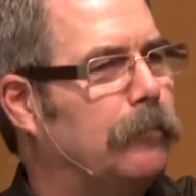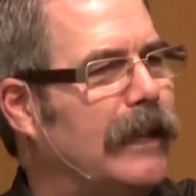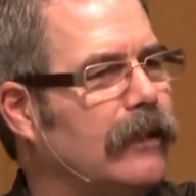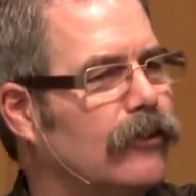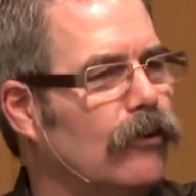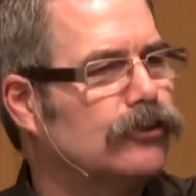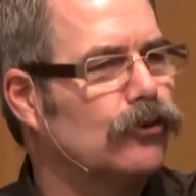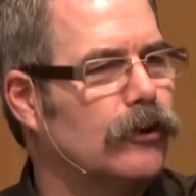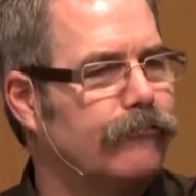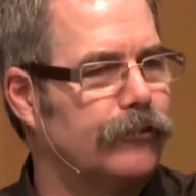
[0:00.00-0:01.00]
is repeating the whole
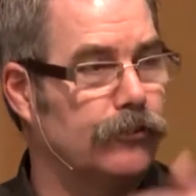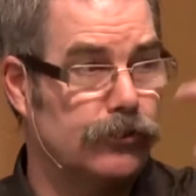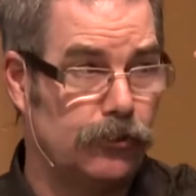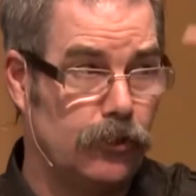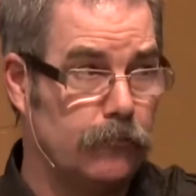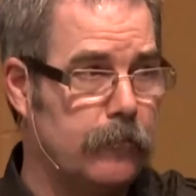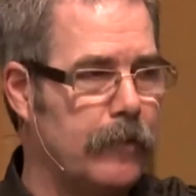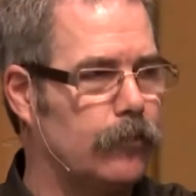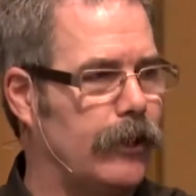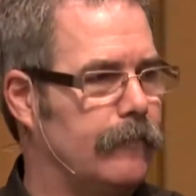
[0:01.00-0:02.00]
story for you so you can
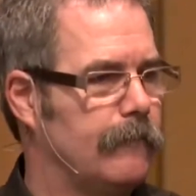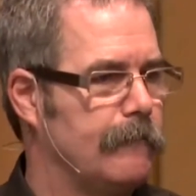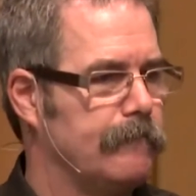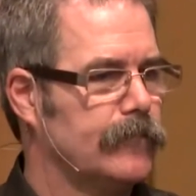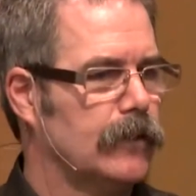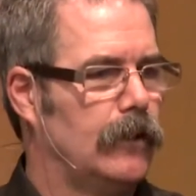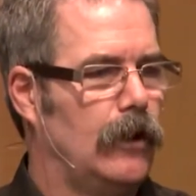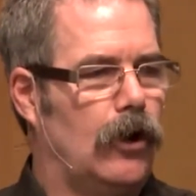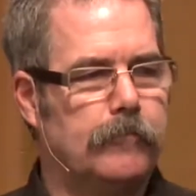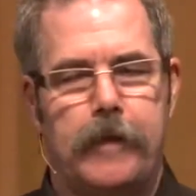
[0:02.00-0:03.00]
remember it.
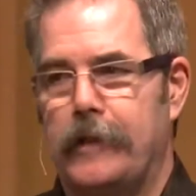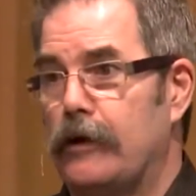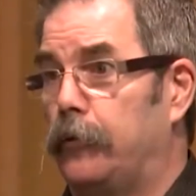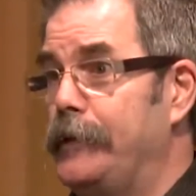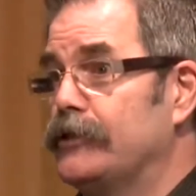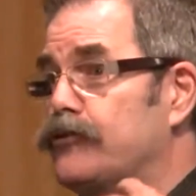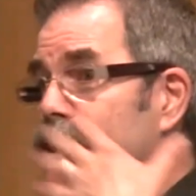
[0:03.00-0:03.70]
Or maybe that will be a